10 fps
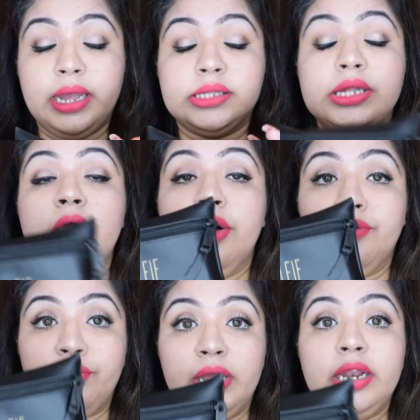It's
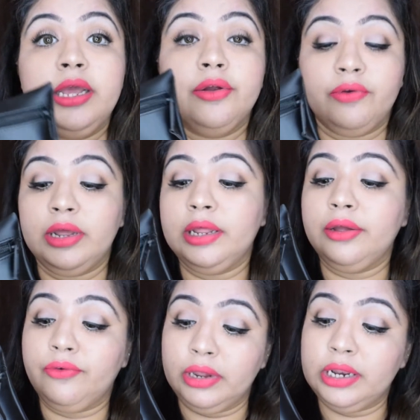
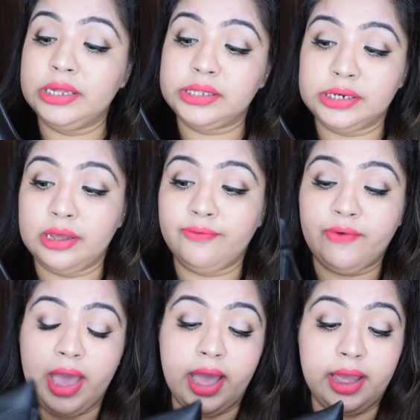really stiff
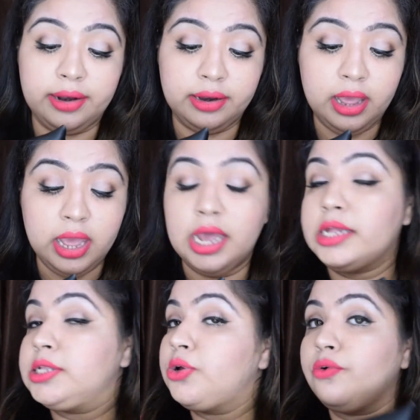and
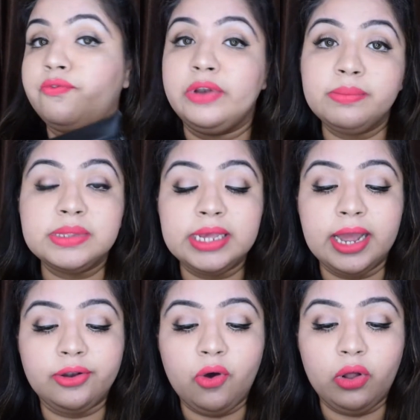it's not flimsy
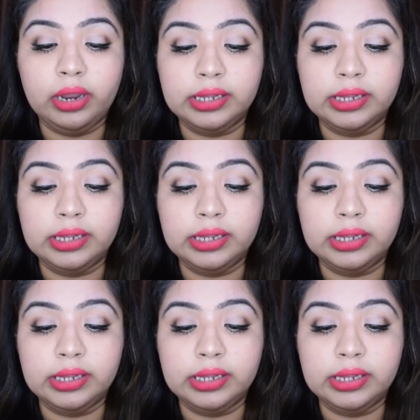at all.